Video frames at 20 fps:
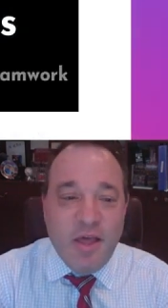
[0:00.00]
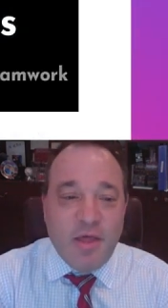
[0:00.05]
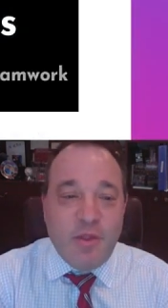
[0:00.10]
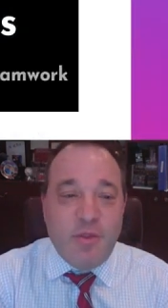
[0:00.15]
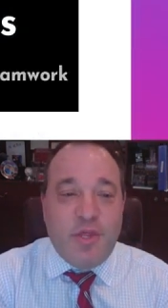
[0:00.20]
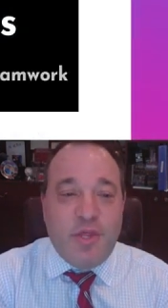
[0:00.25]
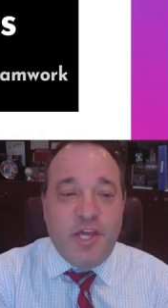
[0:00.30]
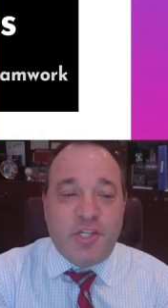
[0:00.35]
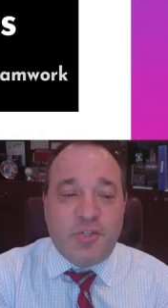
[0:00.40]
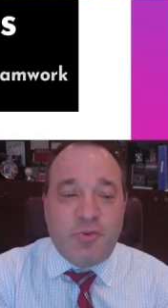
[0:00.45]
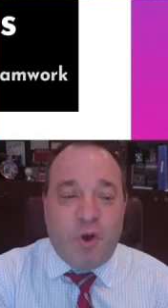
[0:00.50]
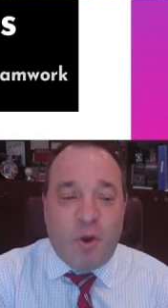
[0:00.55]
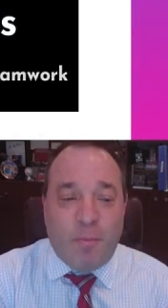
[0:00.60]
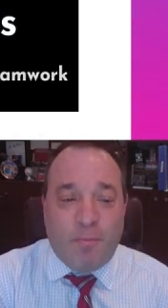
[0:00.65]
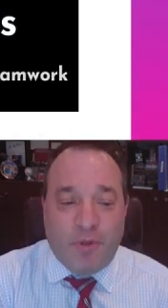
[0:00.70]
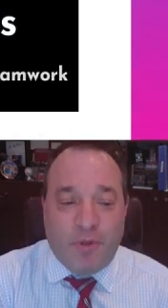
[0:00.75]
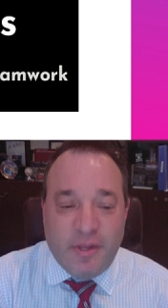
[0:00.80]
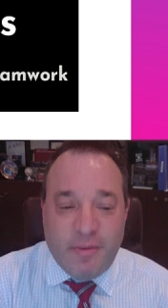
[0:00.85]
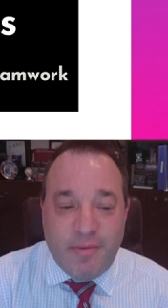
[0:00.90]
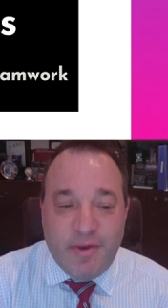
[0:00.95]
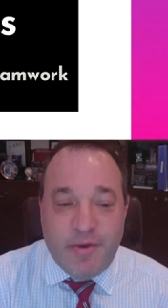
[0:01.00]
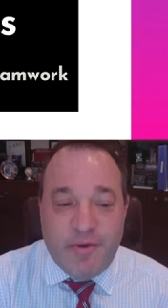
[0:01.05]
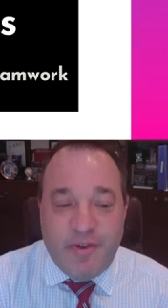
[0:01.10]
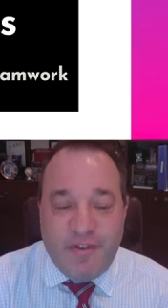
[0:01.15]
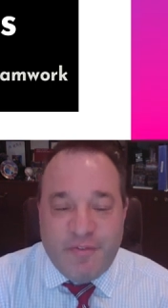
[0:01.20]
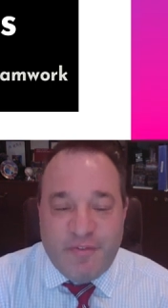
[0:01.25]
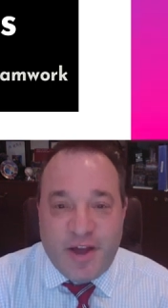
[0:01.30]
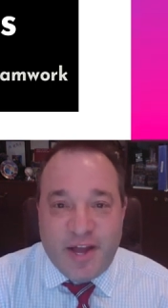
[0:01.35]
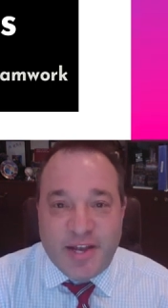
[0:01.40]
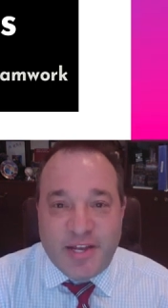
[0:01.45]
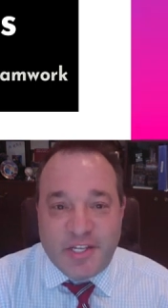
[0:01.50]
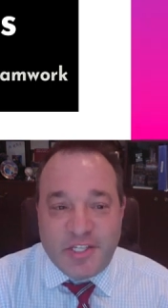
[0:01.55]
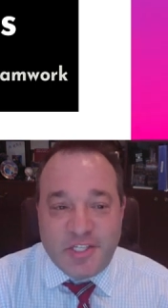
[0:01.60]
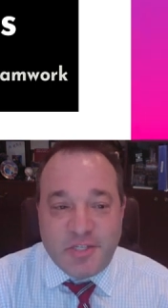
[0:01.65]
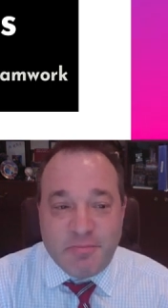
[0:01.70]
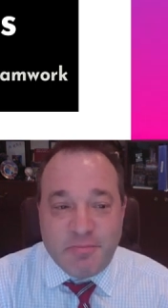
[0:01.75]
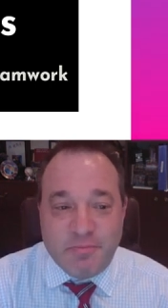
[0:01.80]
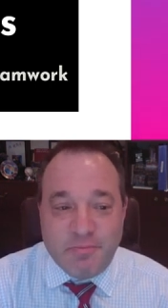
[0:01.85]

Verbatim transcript: These were our preliminary findings